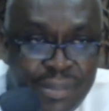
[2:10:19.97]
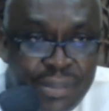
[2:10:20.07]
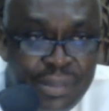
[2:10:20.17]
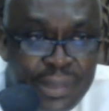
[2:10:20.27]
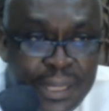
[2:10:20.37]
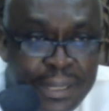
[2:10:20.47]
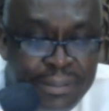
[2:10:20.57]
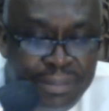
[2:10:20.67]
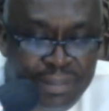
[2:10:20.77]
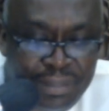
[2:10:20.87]
Yes, sir.
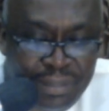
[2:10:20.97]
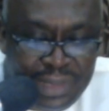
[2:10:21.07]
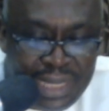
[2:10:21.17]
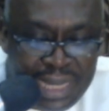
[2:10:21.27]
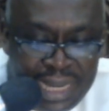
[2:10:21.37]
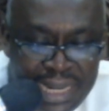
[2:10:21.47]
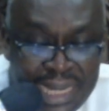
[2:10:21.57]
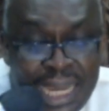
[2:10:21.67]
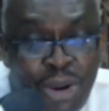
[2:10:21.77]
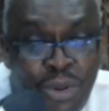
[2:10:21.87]
And like
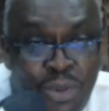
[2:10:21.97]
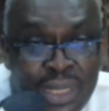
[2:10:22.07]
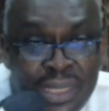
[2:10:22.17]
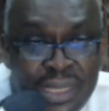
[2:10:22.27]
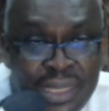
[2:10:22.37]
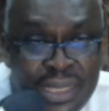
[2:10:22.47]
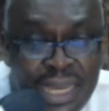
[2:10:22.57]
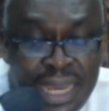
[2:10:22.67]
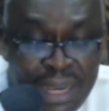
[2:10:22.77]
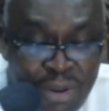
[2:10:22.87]
I
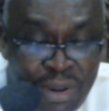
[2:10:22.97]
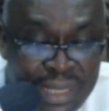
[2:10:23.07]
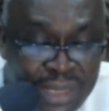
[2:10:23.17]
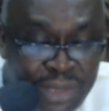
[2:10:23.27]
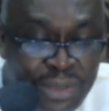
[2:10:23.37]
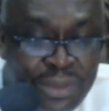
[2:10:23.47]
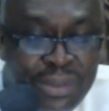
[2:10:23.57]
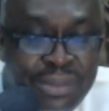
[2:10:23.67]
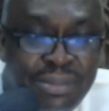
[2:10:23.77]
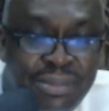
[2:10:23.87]
encourage you,
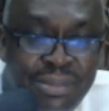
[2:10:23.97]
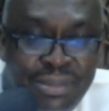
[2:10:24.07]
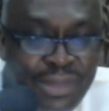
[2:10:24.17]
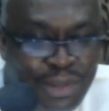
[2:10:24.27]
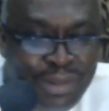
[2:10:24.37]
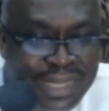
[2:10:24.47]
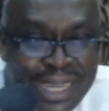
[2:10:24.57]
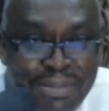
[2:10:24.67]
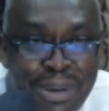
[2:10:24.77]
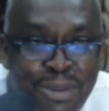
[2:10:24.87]
don't
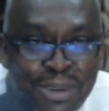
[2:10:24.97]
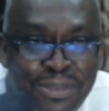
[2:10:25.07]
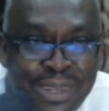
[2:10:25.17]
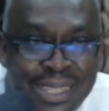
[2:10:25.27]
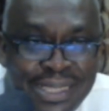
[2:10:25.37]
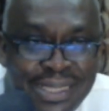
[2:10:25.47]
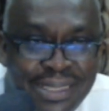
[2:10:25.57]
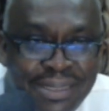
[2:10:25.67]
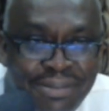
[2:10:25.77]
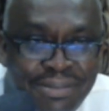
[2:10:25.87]
take my word for it.
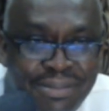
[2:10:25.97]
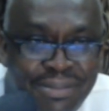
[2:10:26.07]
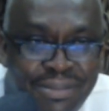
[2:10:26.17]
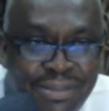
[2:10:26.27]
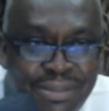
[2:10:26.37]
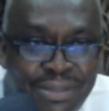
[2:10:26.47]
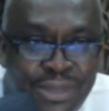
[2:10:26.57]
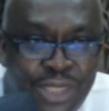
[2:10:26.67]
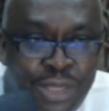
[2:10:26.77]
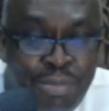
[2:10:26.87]

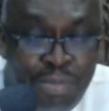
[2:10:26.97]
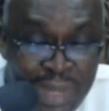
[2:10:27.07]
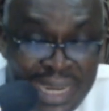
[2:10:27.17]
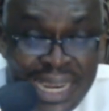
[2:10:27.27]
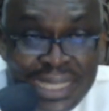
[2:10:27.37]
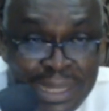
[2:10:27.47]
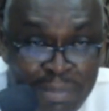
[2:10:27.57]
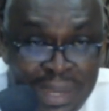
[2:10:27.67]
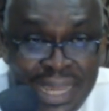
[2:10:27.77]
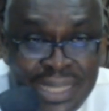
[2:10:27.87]
Be like the
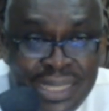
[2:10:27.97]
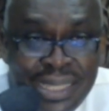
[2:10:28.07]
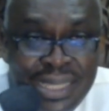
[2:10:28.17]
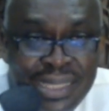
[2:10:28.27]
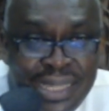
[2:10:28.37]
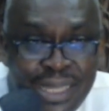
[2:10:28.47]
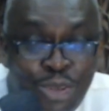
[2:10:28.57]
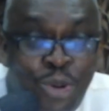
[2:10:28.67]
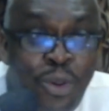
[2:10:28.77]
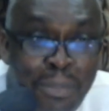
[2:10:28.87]
Bereans Christian.
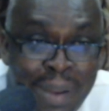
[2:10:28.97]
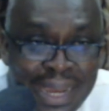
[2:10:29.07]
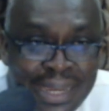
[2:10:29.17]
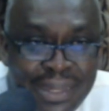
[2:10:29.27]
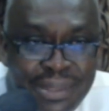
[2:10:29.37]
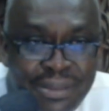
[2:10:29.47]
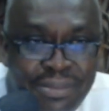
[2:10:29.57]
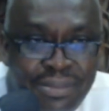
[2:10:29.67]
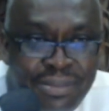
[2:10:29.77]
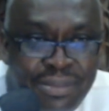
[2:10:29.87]
Go back.
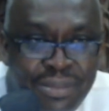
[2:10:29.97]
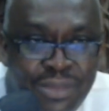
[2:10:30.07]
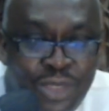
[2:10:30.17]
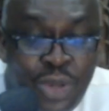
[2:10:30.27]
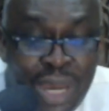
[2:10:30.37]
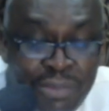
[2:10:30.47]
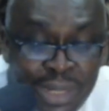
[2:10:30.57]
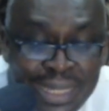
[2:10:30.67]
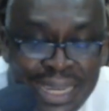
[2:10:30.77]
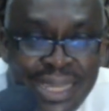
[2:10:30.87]
You have all
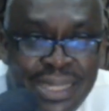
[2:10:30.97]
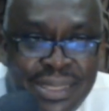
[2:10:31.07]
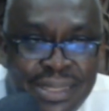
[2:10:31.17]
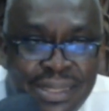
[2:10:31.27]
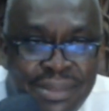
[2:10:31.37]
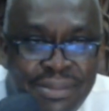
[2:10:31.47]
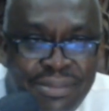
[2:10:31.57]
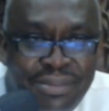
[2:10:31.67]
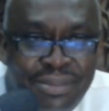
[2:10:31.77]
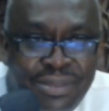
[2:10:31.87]
the links.
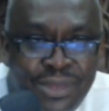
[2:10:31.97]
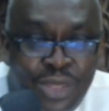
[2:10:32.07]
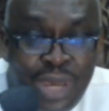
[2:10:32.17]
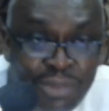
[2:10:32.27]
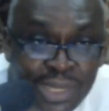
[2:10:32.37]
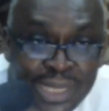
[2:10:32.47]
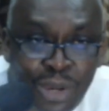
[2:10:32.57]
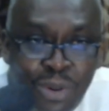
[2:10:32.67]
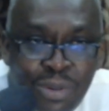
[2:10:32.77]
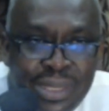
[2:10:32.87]
You have all the
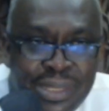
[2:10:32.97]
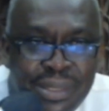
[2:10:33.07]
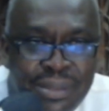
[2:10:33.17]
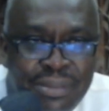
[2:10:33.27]
quotes.